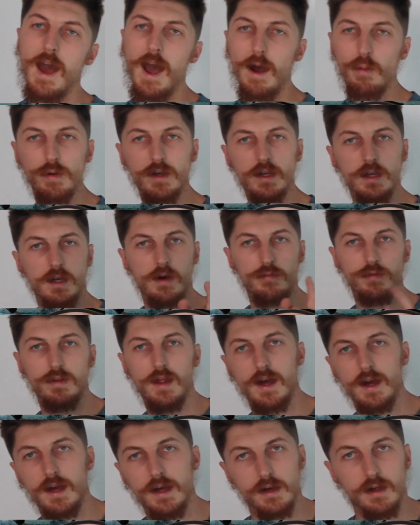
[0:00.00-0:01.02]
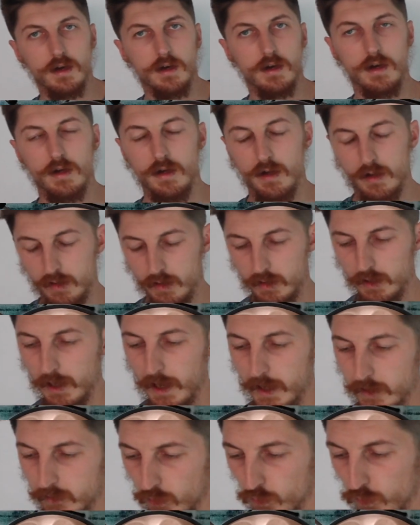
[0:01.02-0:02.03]
And we can cover that in a
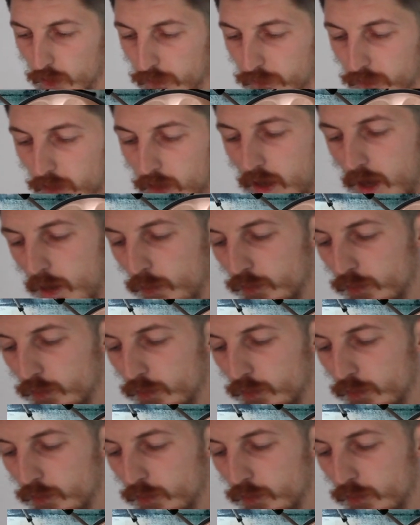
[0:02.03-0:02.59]
later riff. I